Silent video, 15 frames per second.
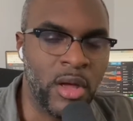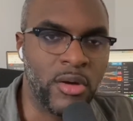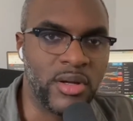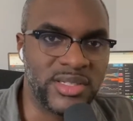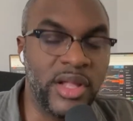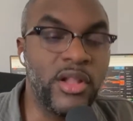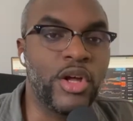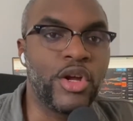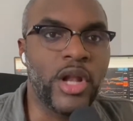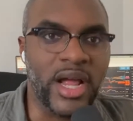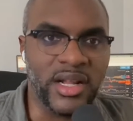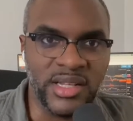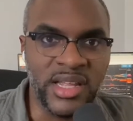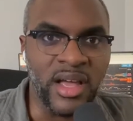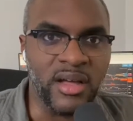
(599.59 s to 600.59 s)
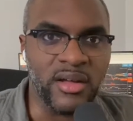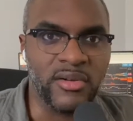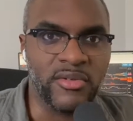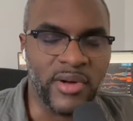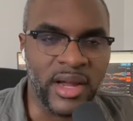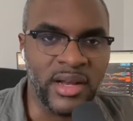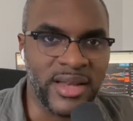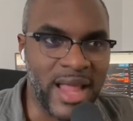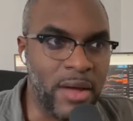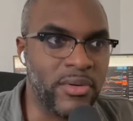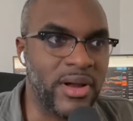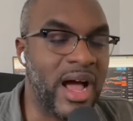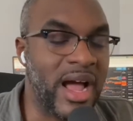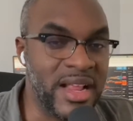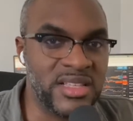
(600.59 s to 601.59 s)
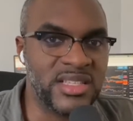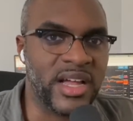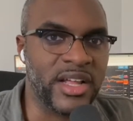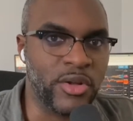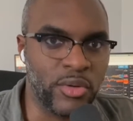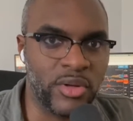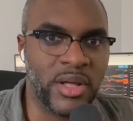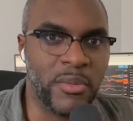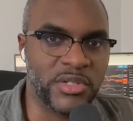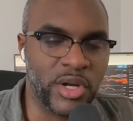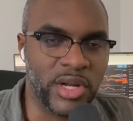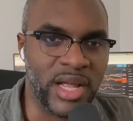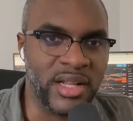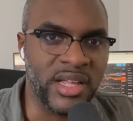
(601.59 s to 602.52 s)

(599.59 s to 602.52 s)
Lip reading: was still a good idea, right? Now, in hindsight, you know that was a good